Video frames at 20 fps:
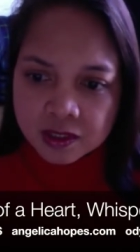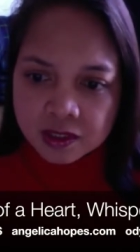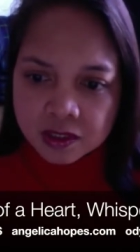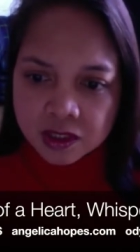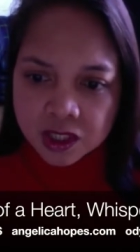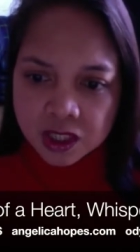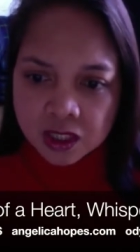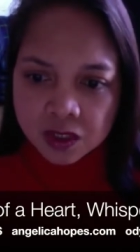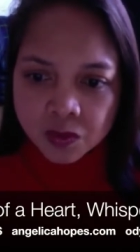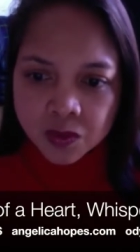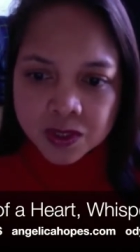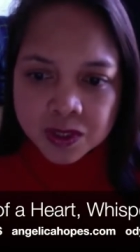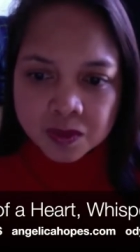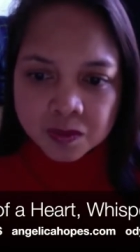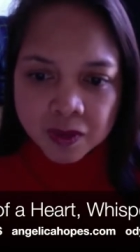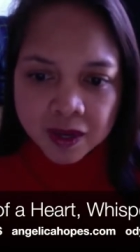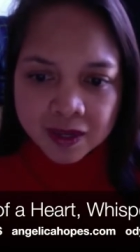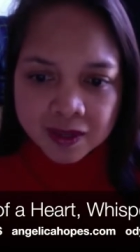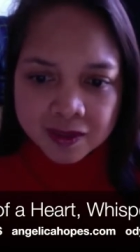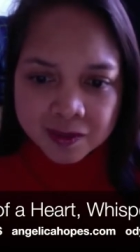Gina was
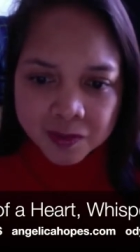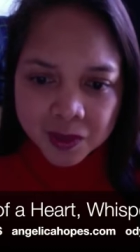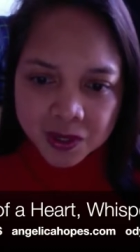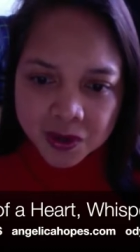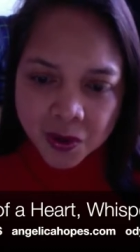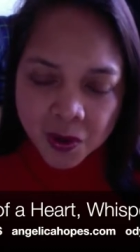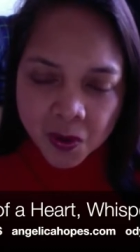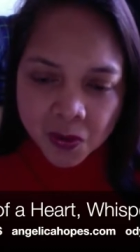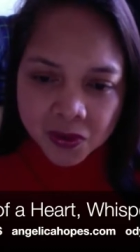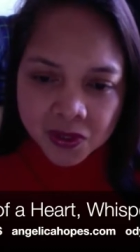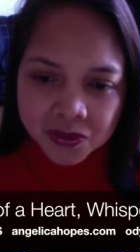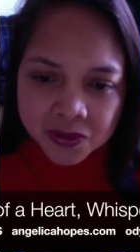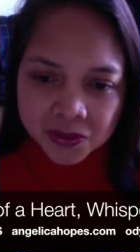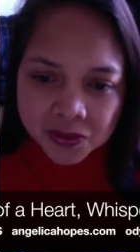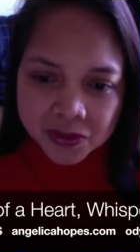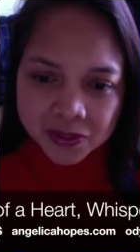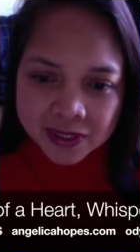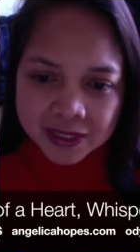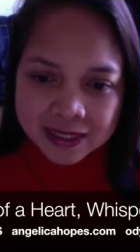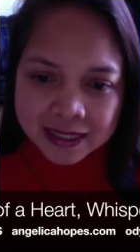smiling by the
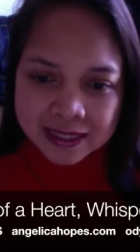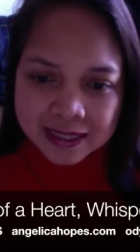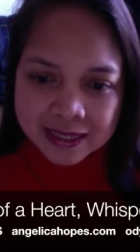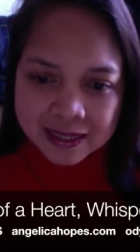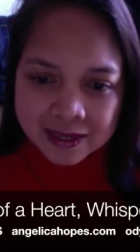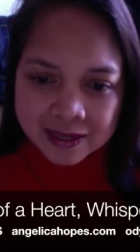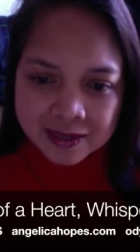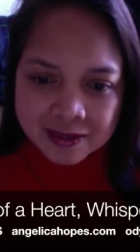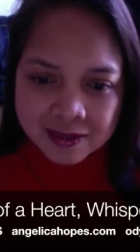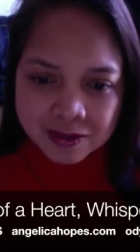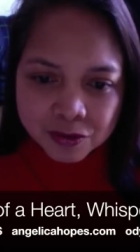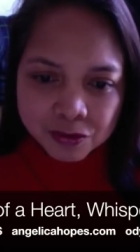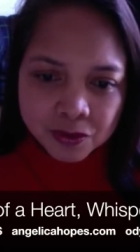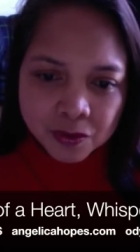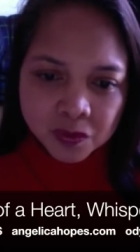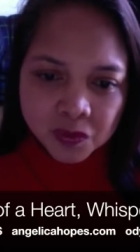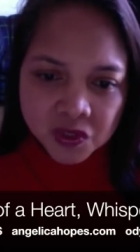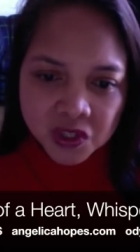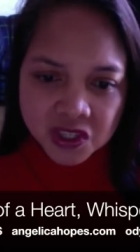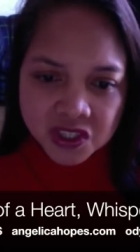corridor, hidden
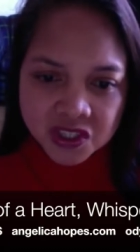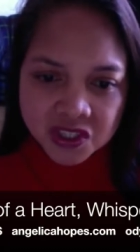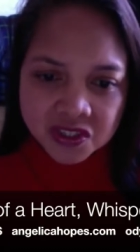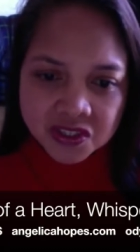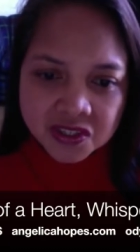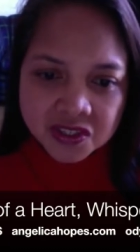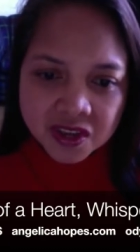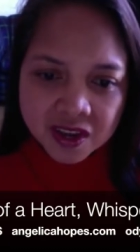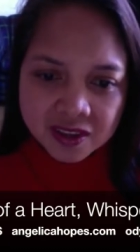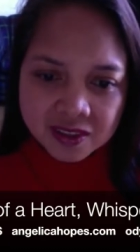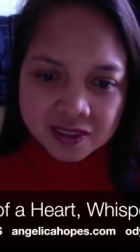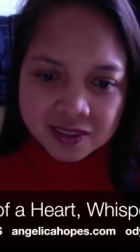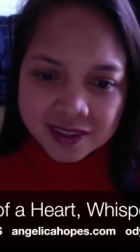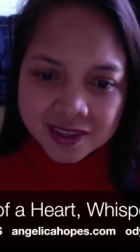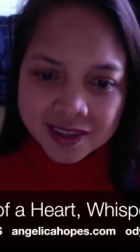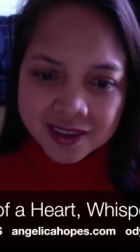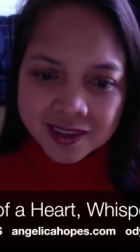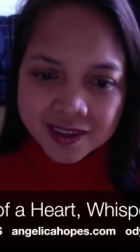from Tricia's sight,